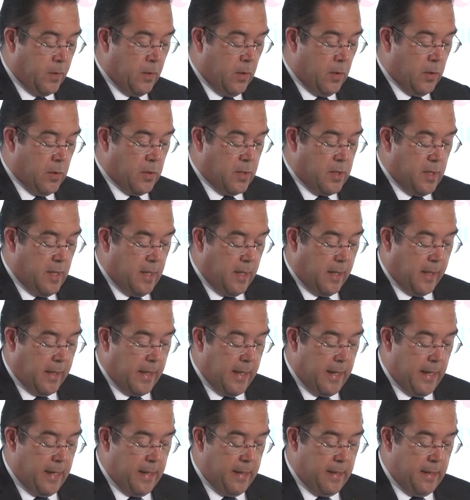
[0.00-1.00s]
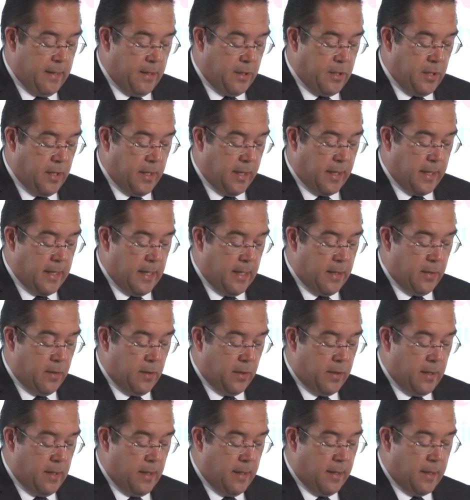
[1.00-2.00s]
who seek enriching and
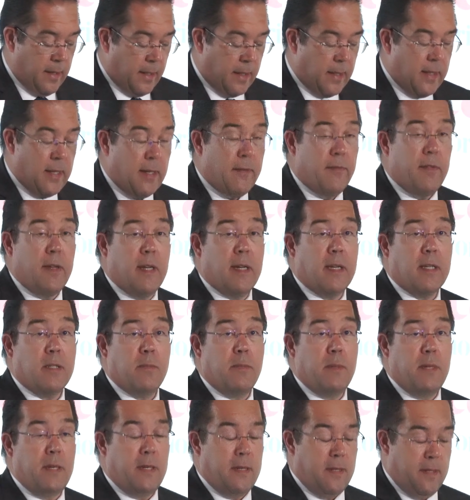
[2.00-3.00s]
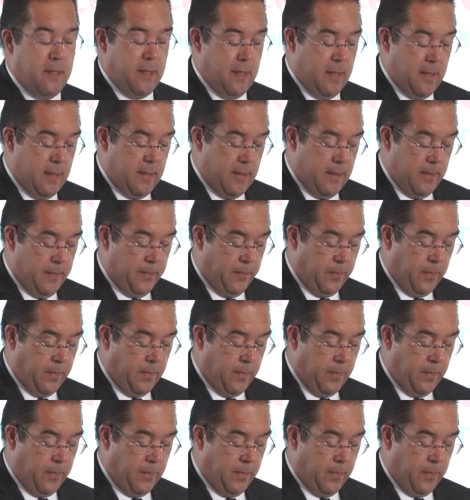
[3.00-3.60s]
authentic travel experiences.